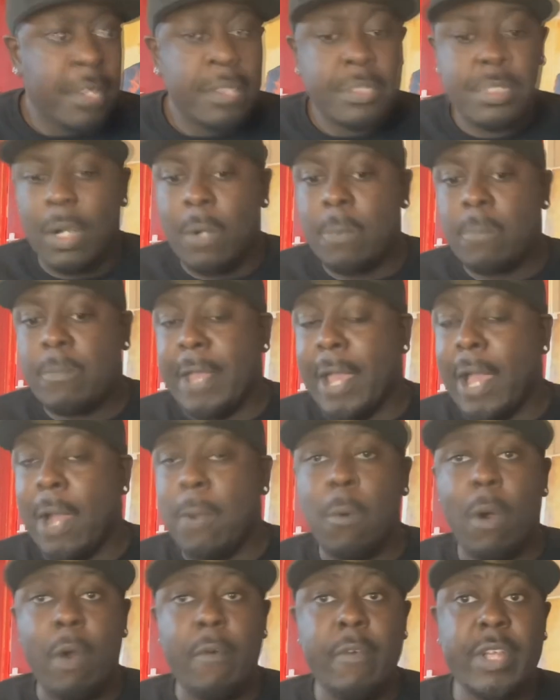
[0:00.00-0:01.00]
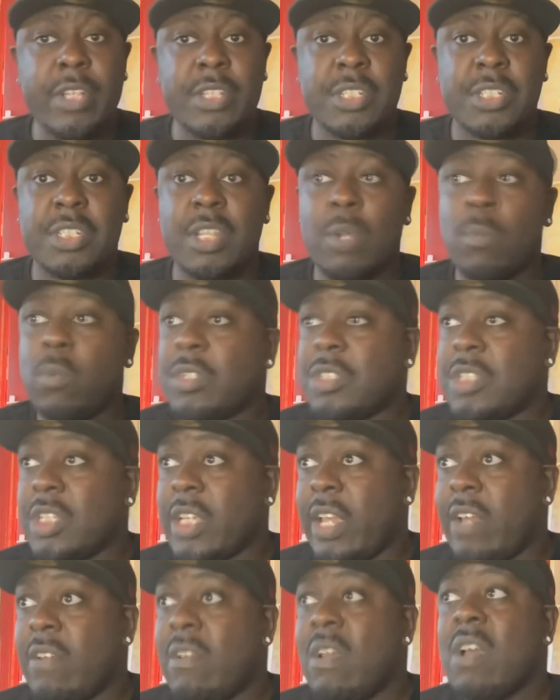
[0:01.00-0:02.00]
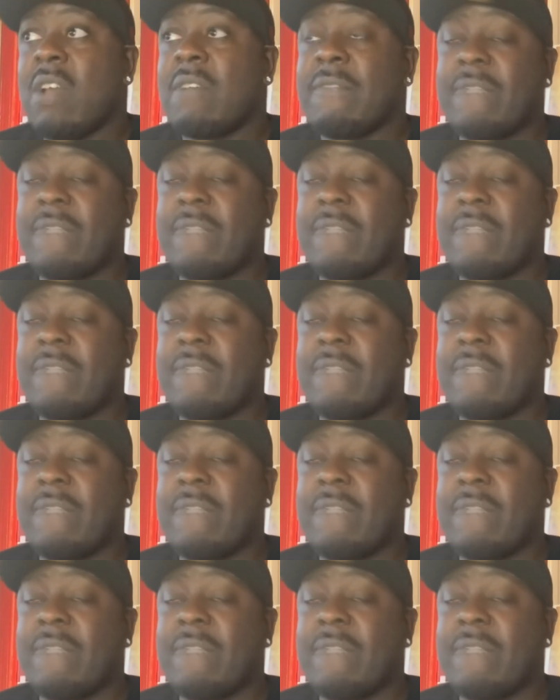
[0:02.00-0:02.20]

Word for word: So, yeah, Warriors, I said, once again,